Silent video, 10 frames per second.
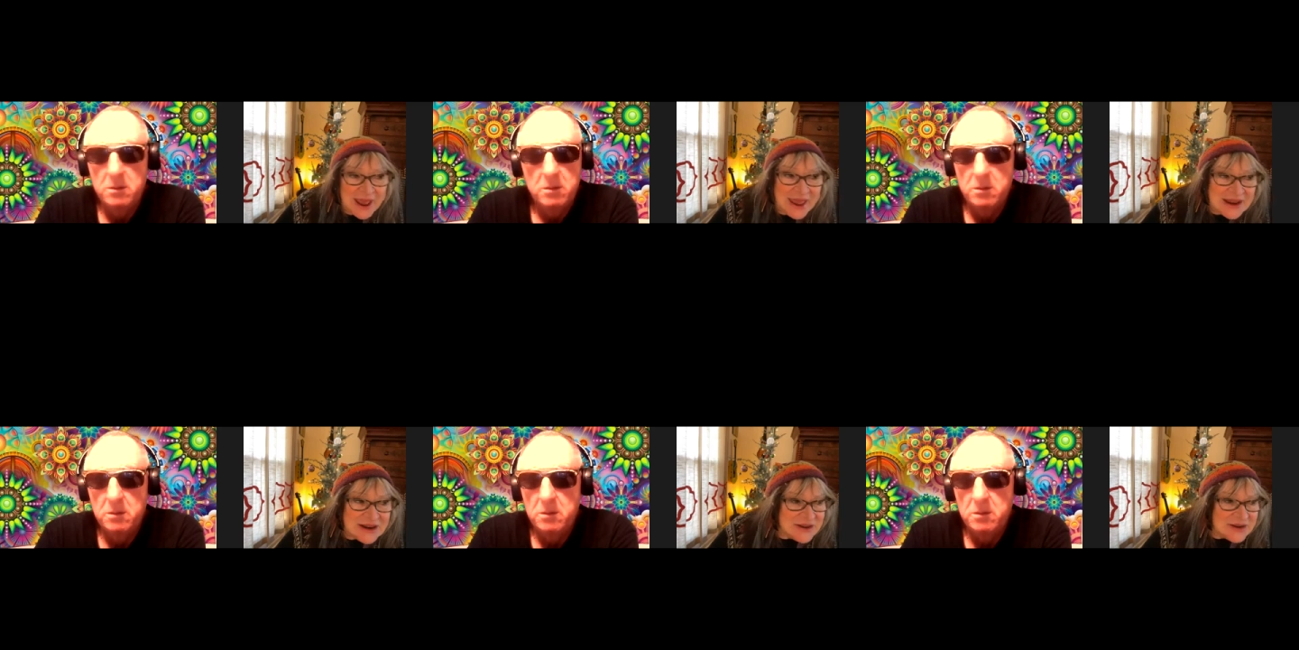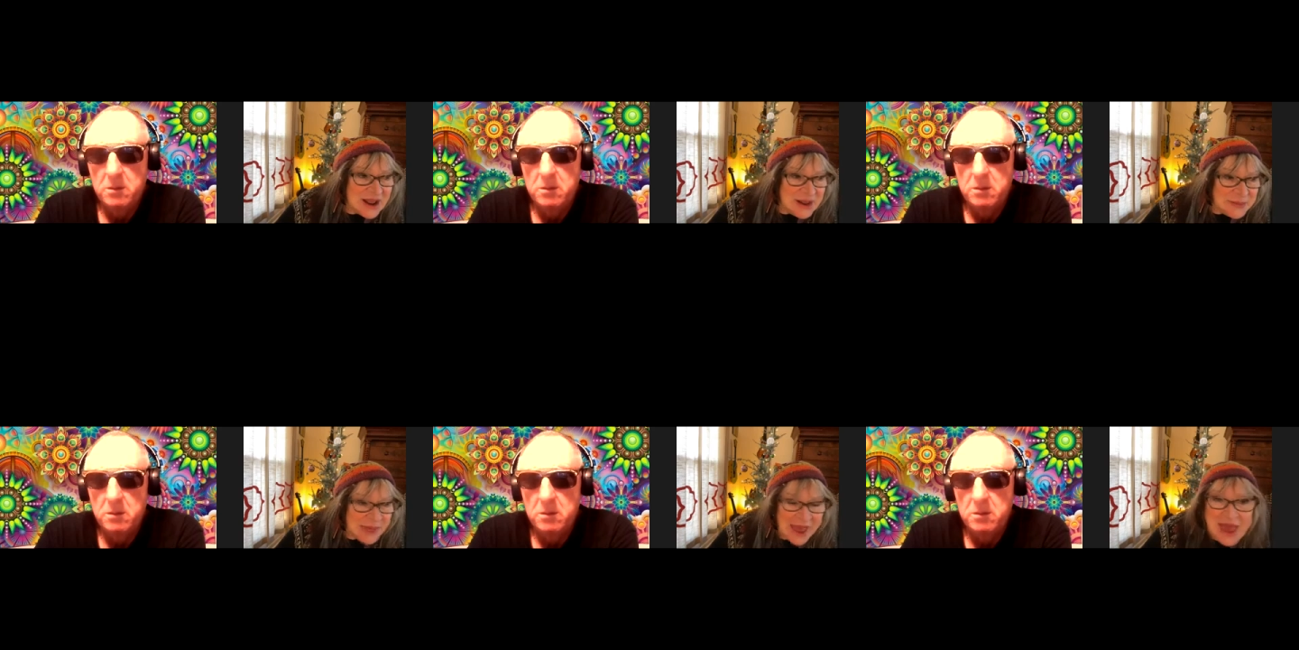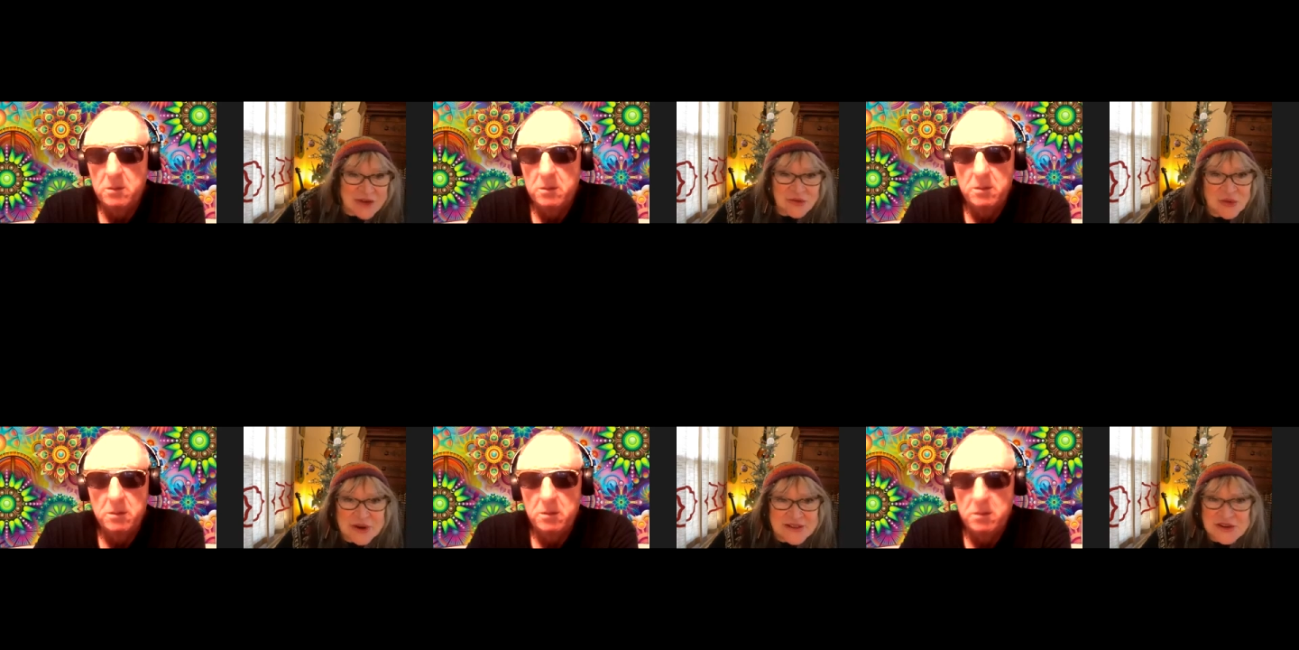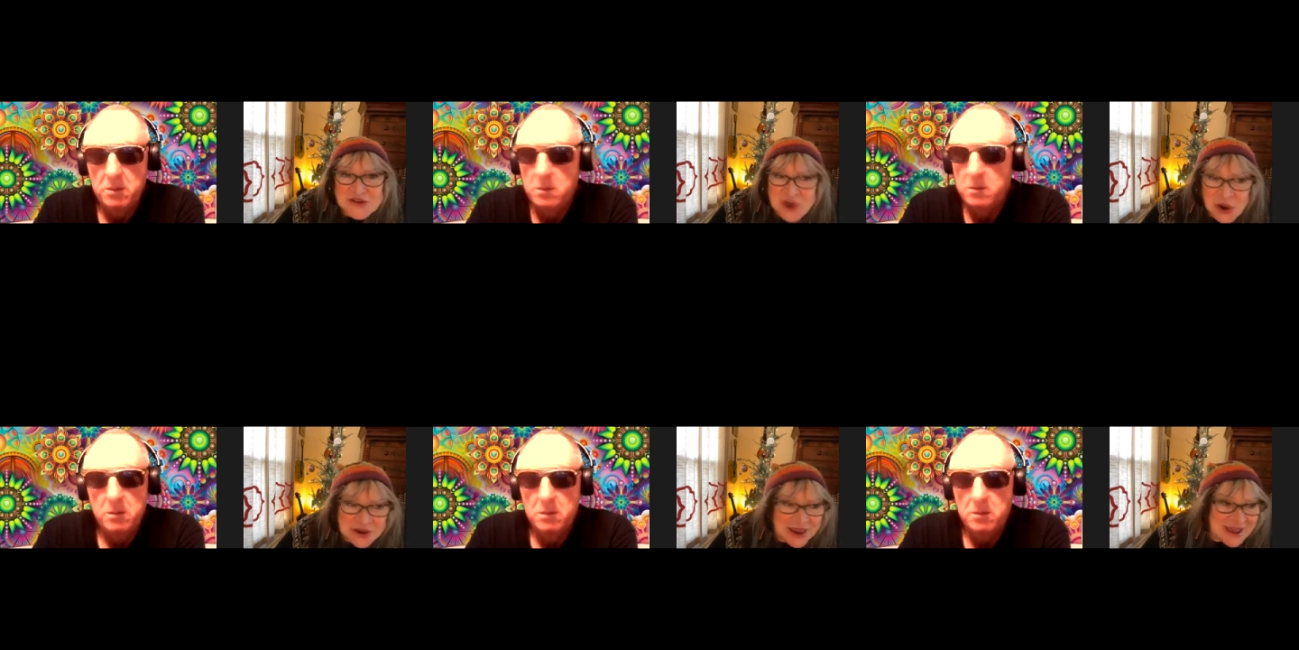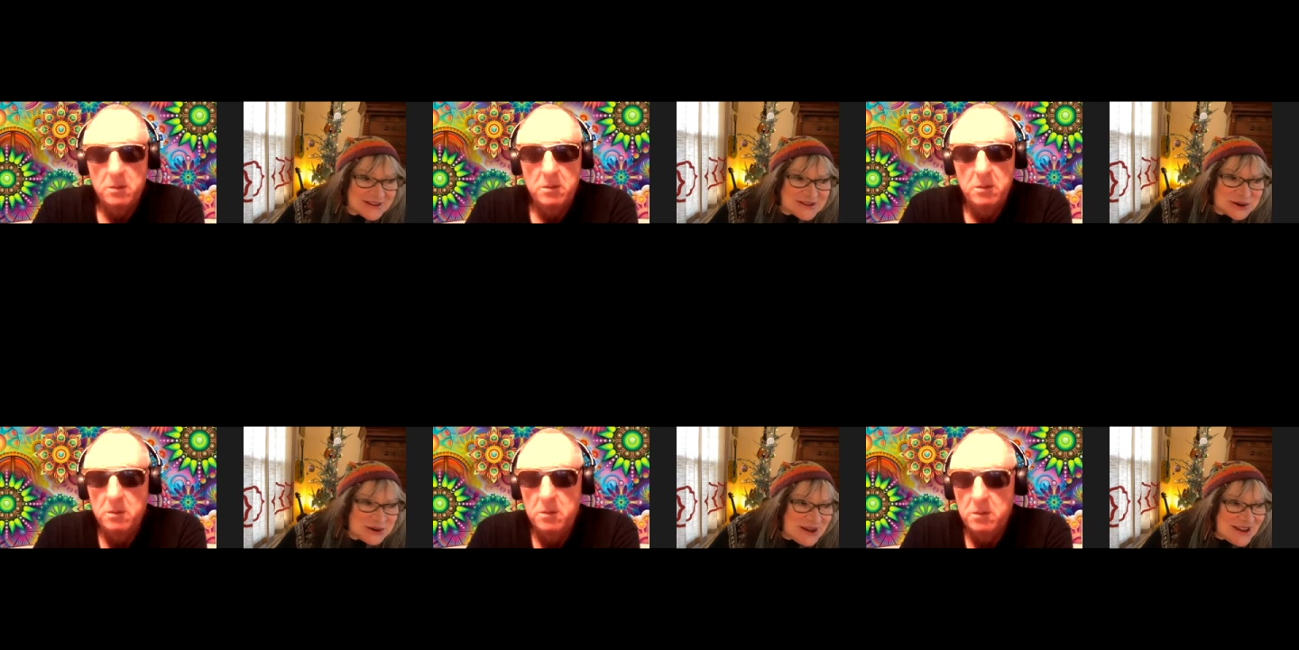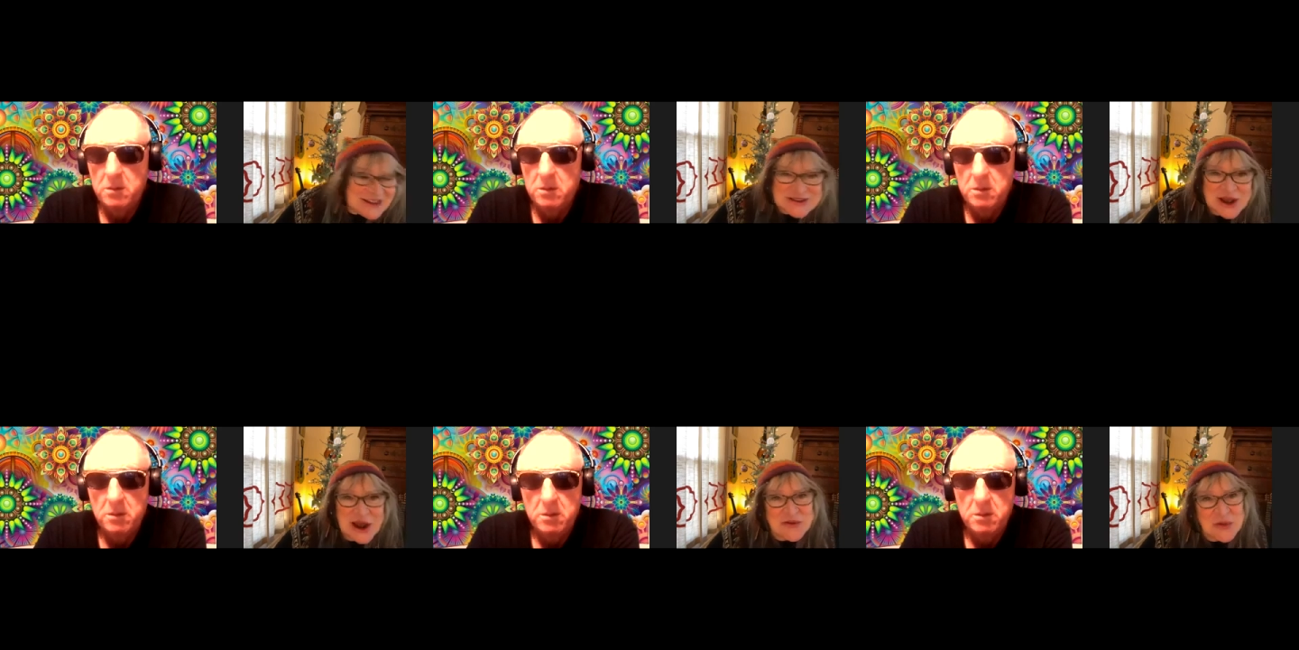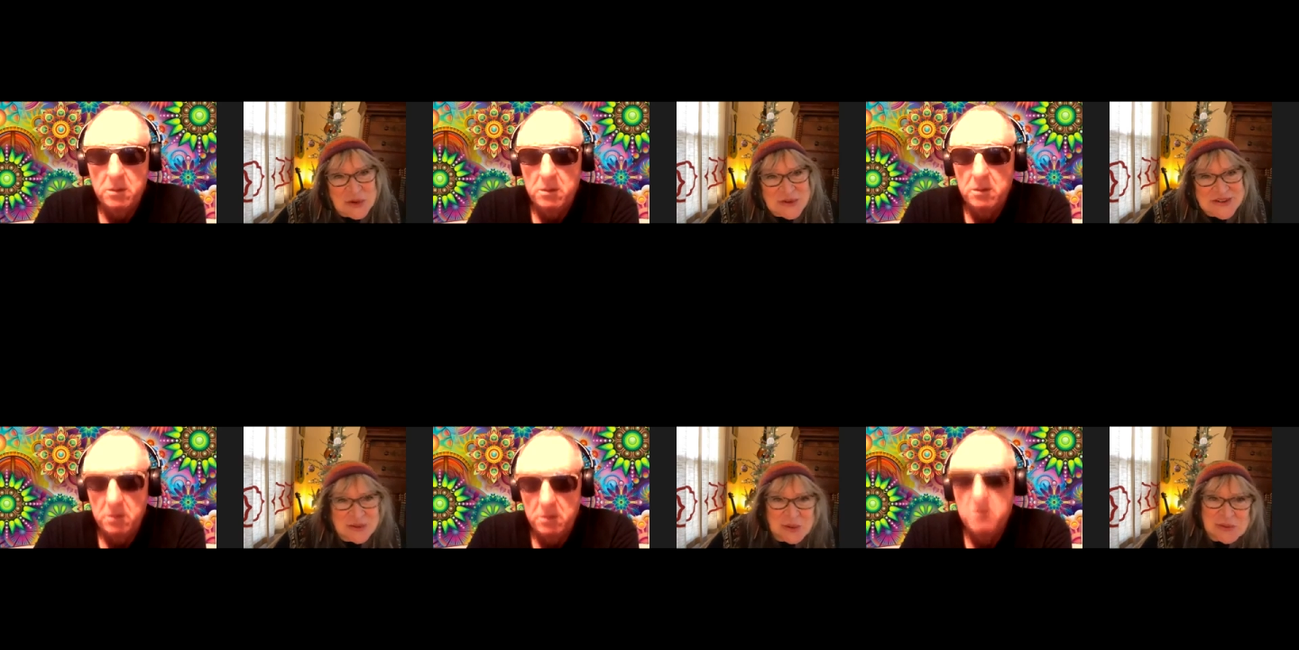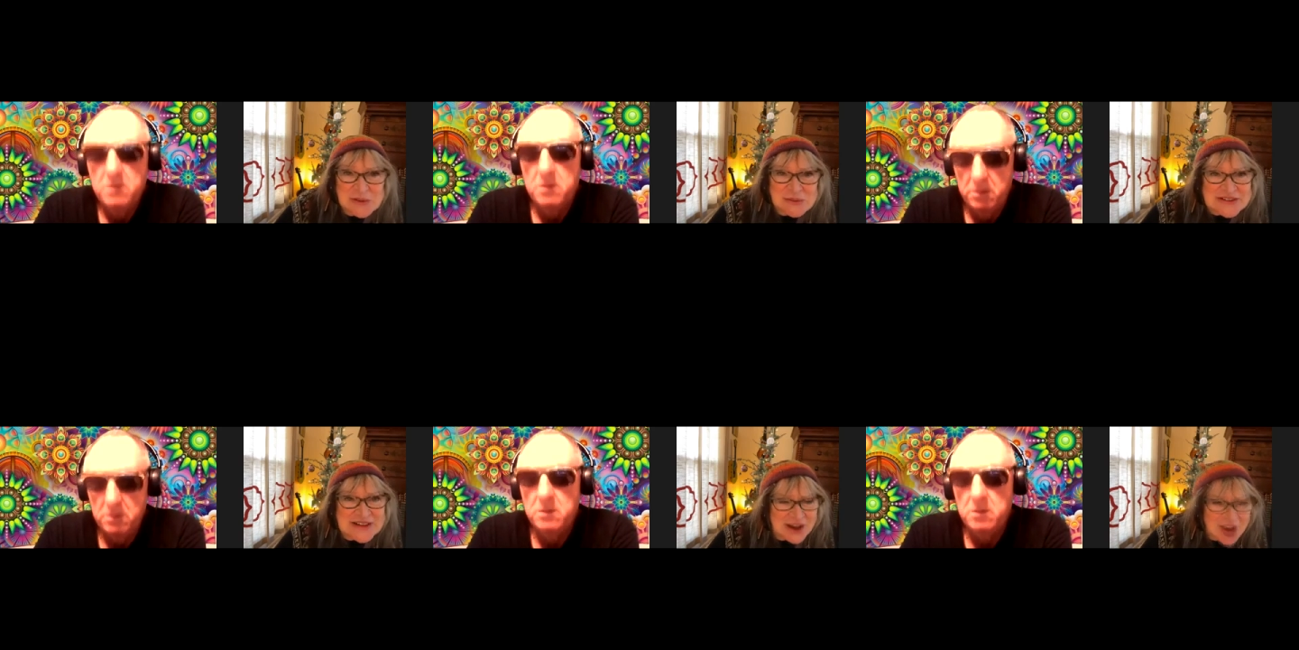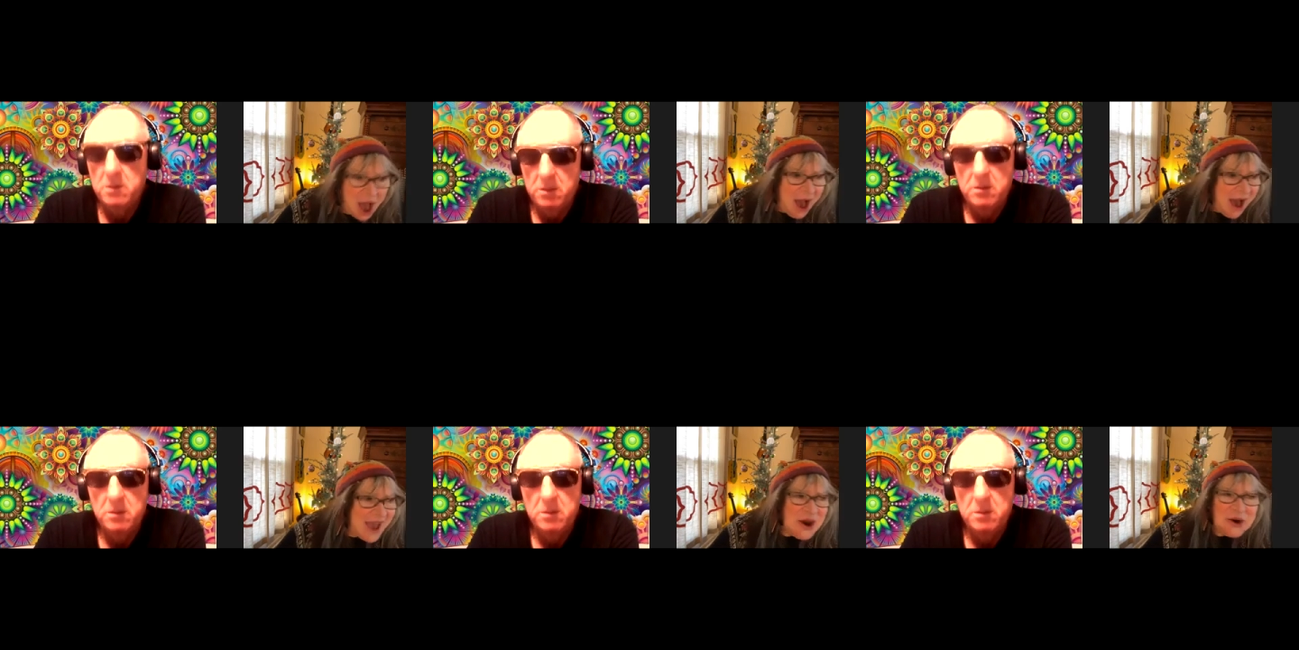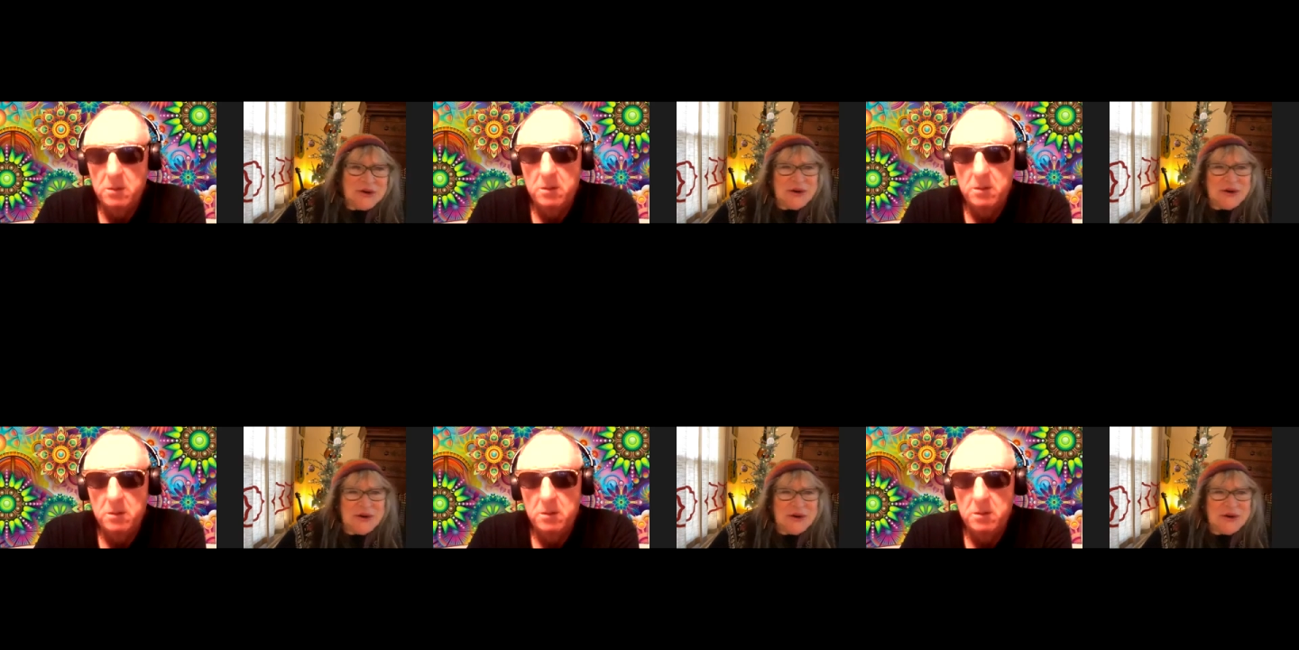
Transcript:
Speaker 1: and um, I hadn't written the song yet. So it's kind of amusing when people say, I heard